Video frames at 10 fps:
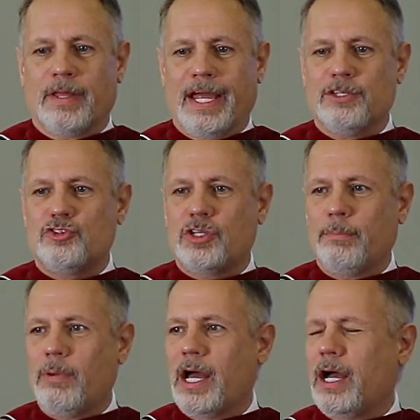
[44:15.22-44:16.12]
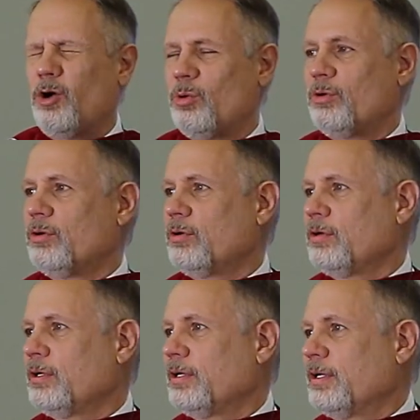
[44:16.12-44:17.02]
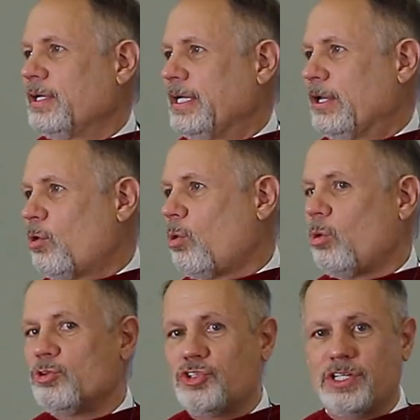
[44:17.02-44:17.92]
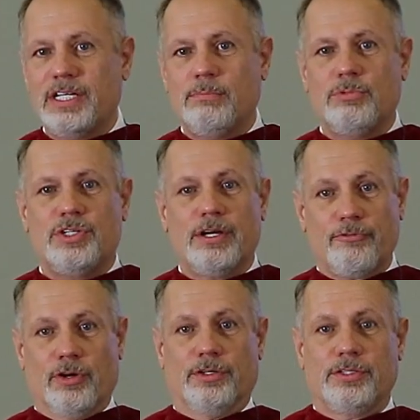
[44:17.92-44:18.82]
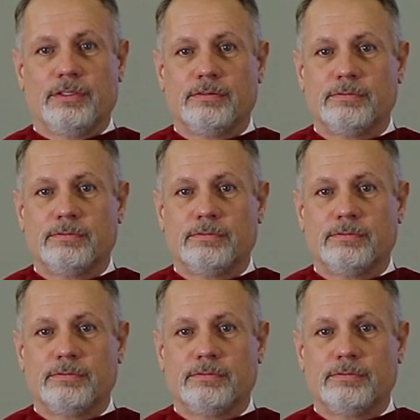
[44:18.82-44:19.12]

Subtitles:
And somehow, it all seemed different.